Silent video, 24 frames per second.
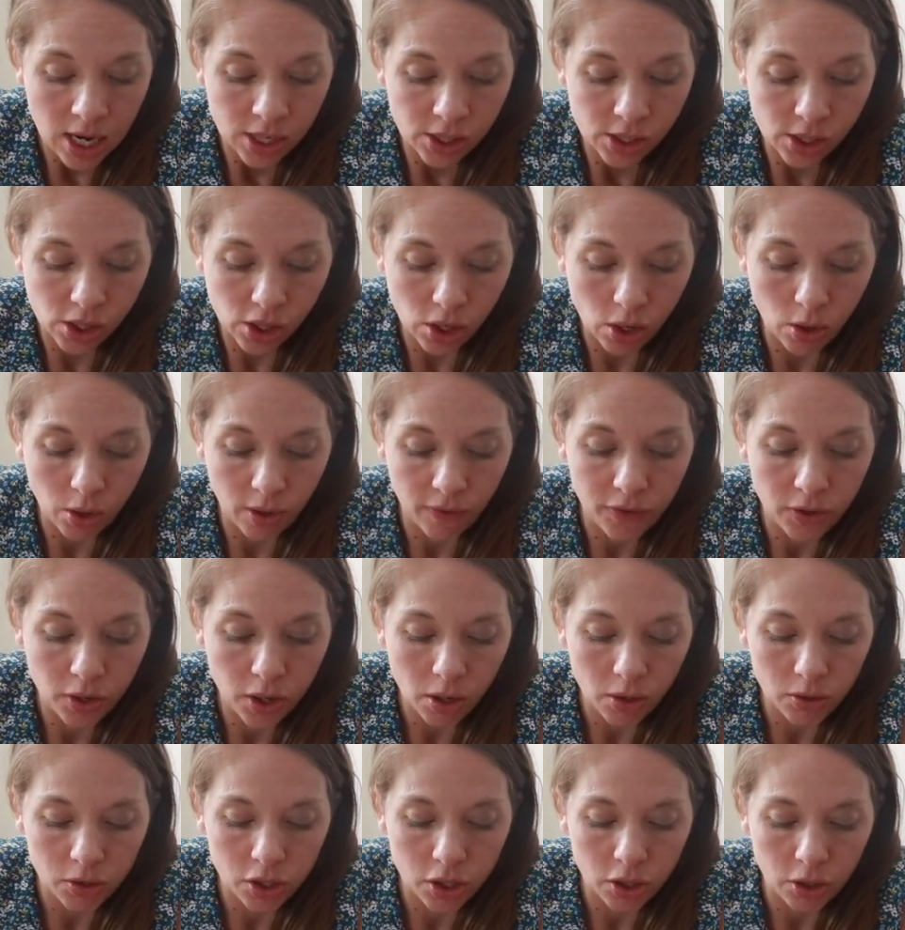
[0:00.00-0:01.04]
So if you
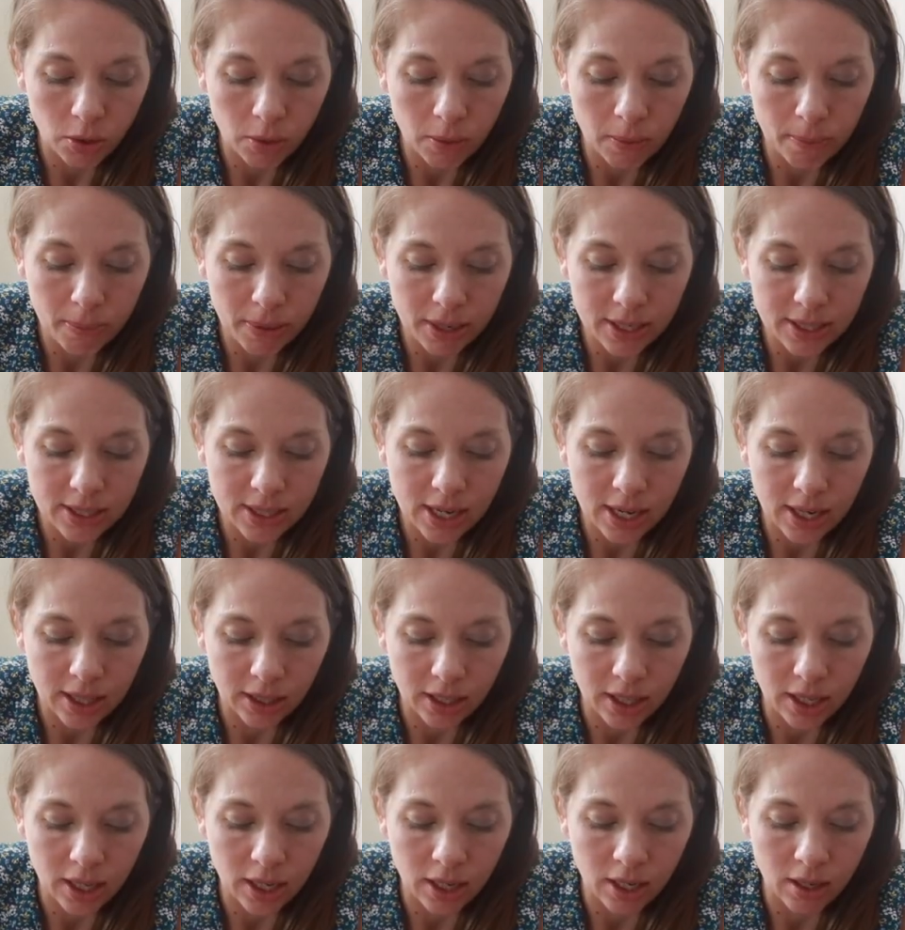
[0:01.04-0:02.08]
go to
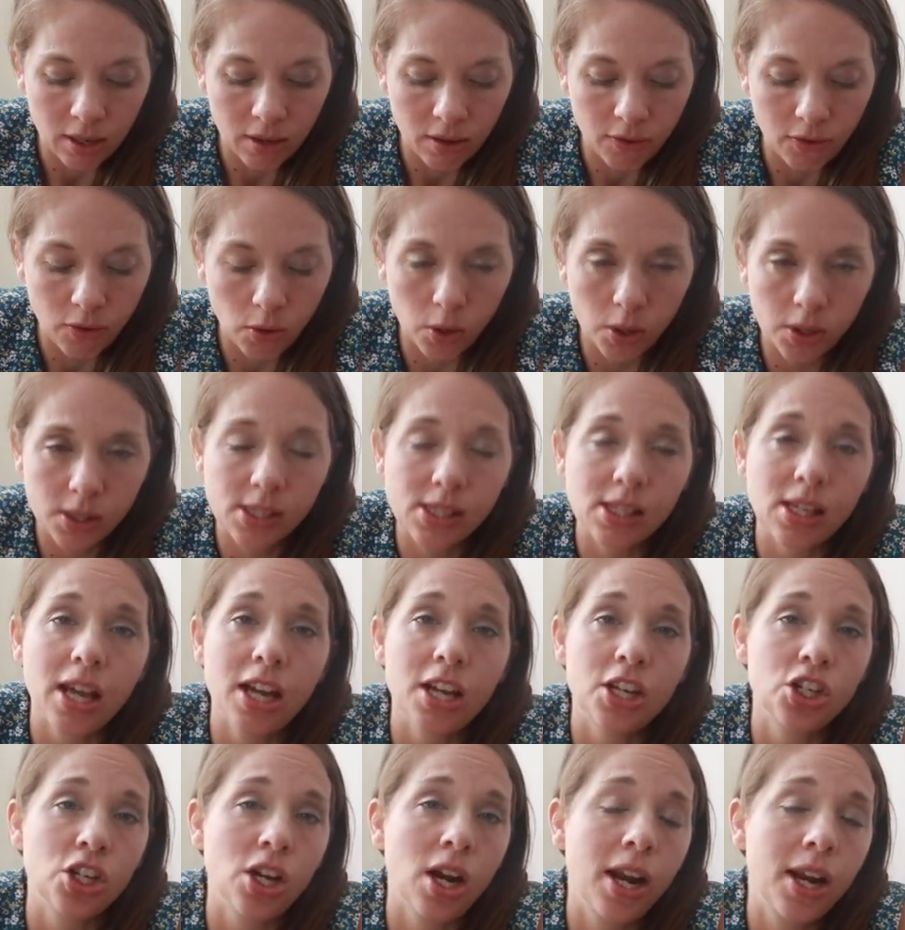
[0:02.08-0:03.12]
bit.ly forward
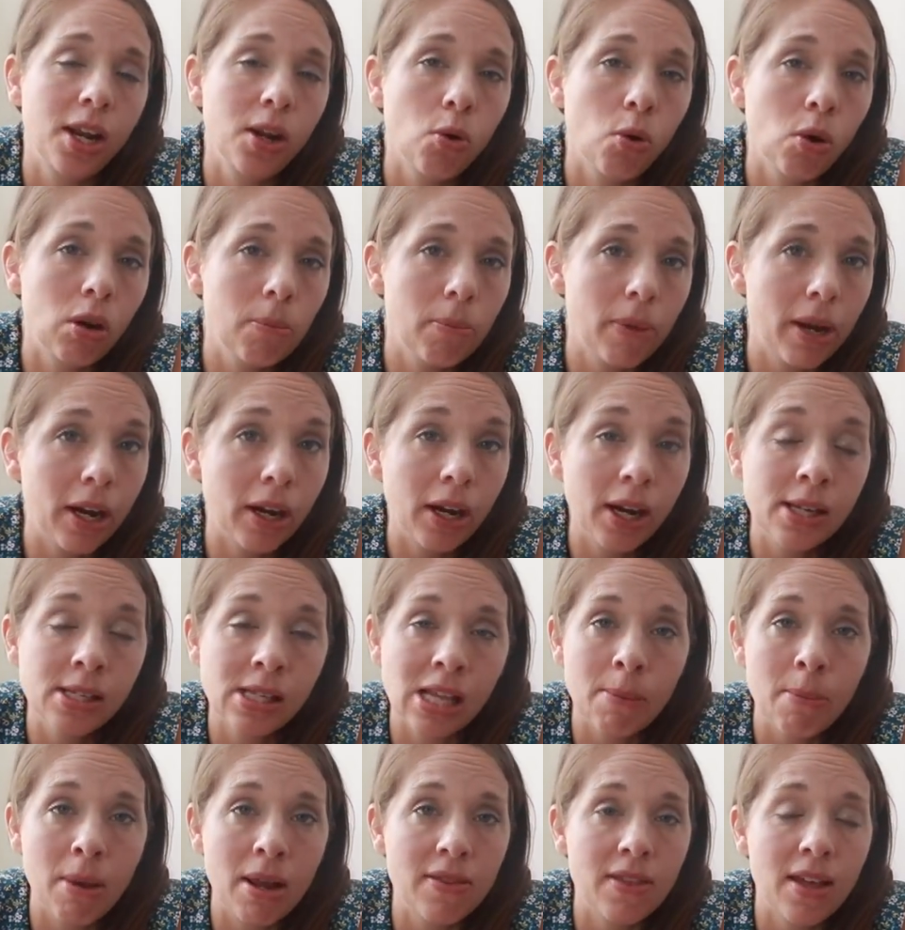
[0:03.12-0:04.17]
slash einkornberries,
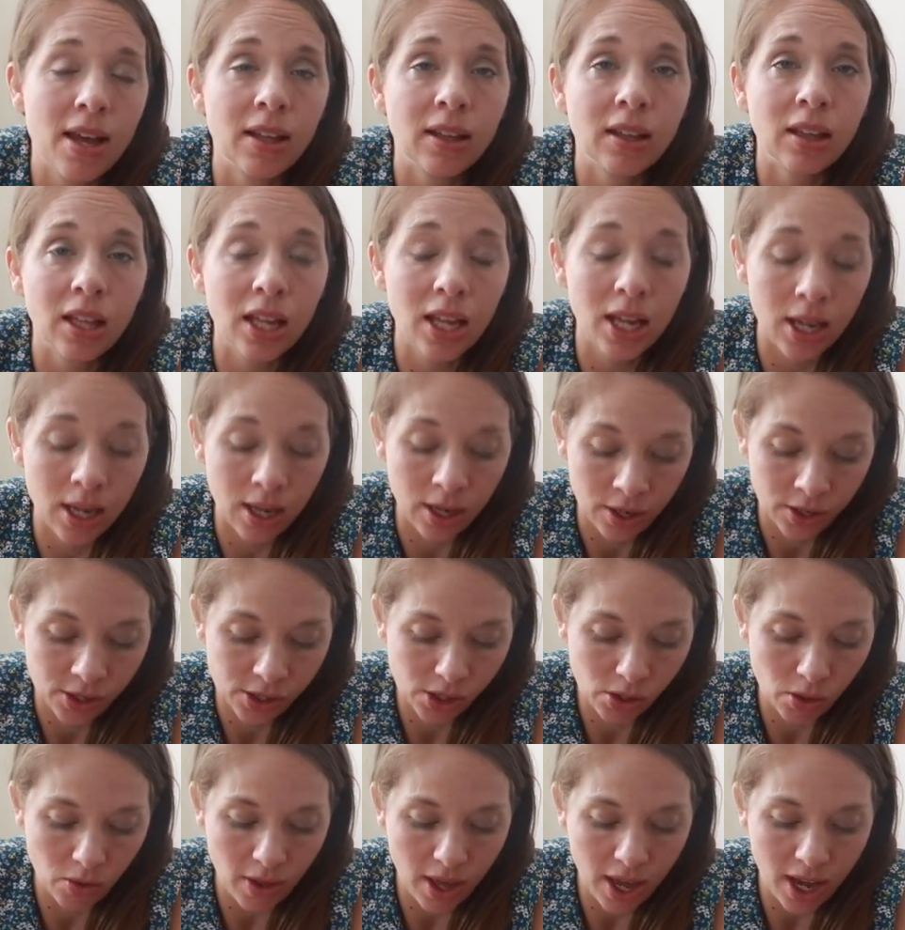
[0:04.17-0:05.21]
I made that link
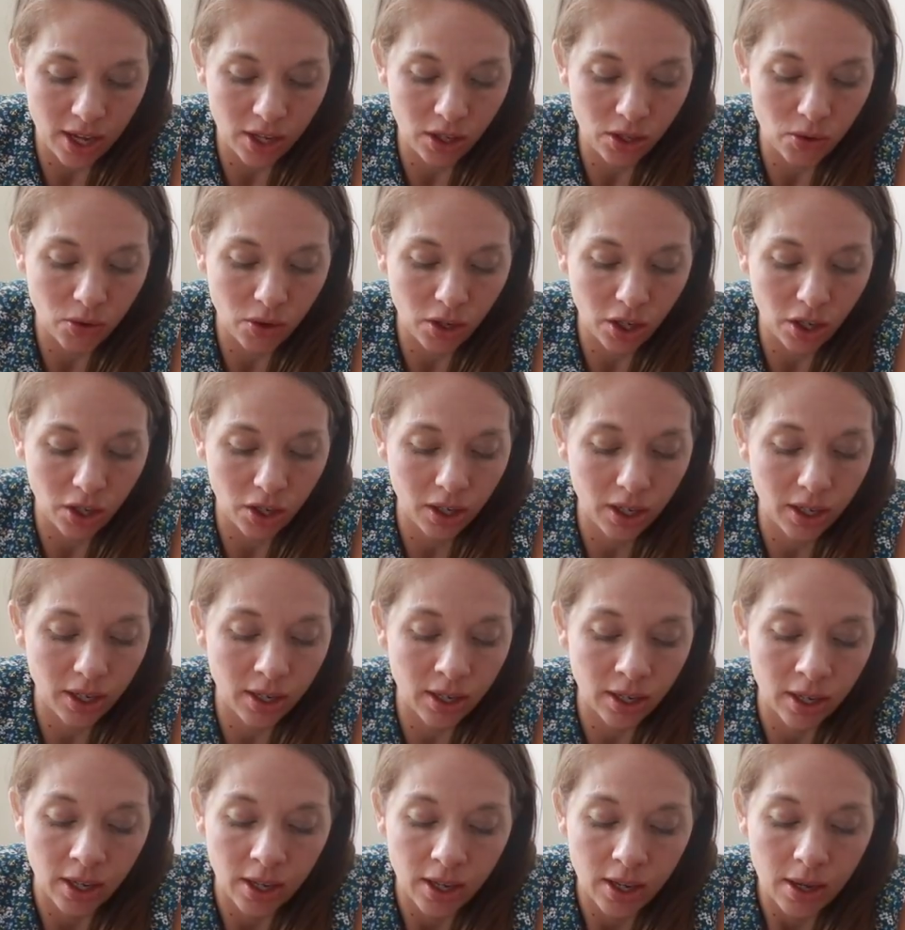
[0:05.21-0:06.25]
so that you
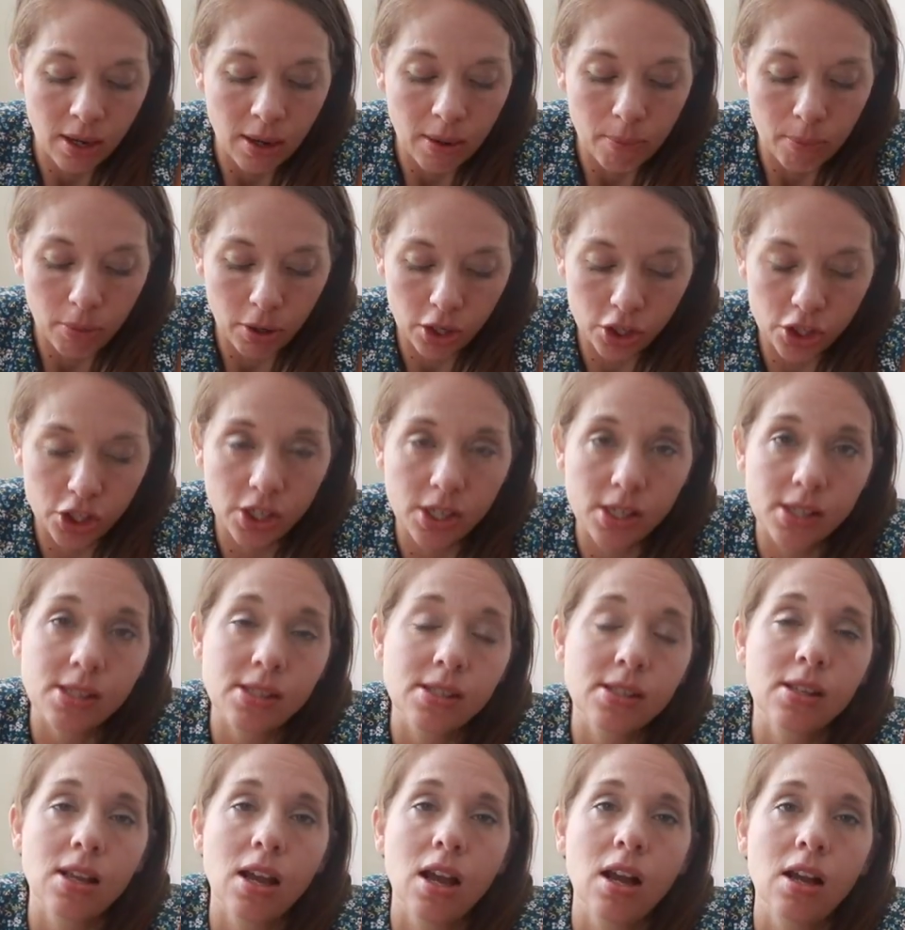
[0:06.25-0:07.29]
could
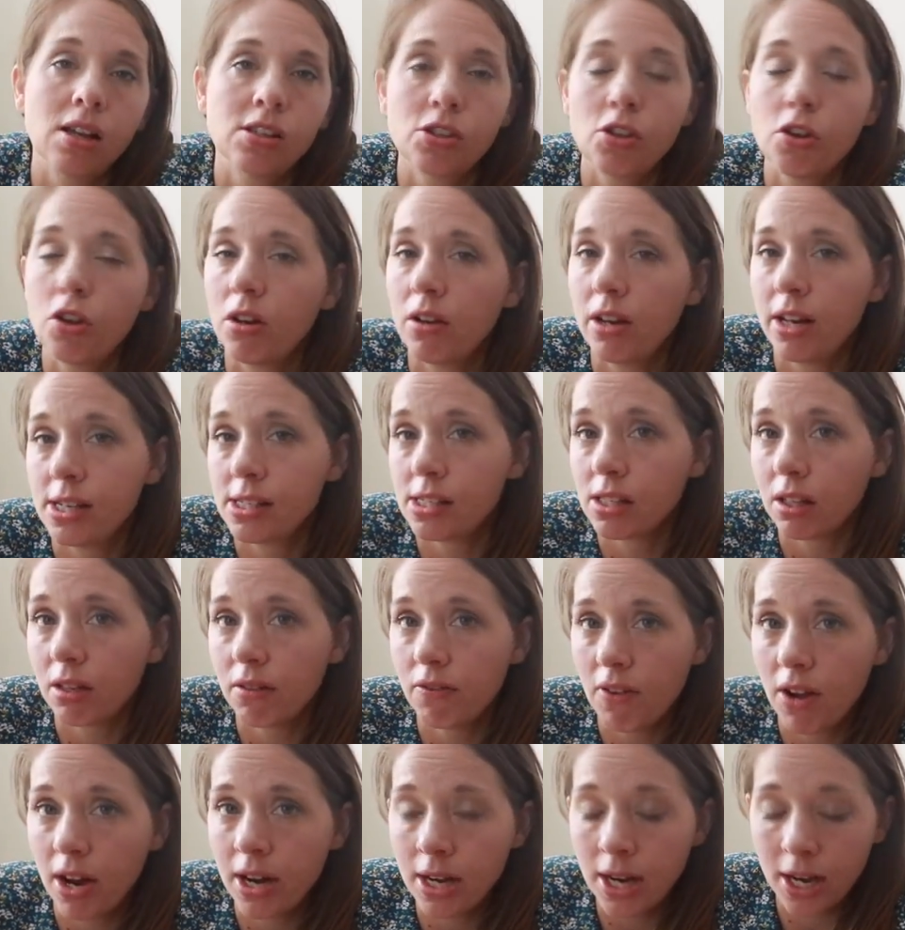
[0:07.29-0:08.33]
purchase, uh, so you could easily
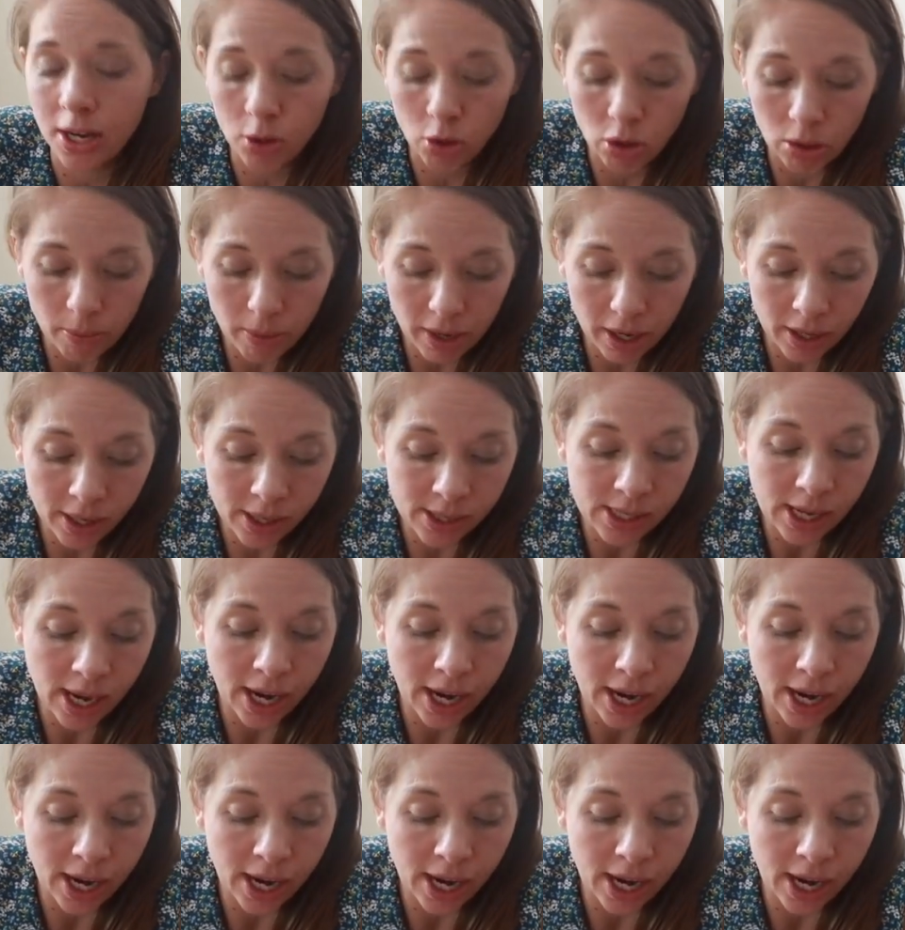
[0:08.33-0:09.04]
find einkornberries.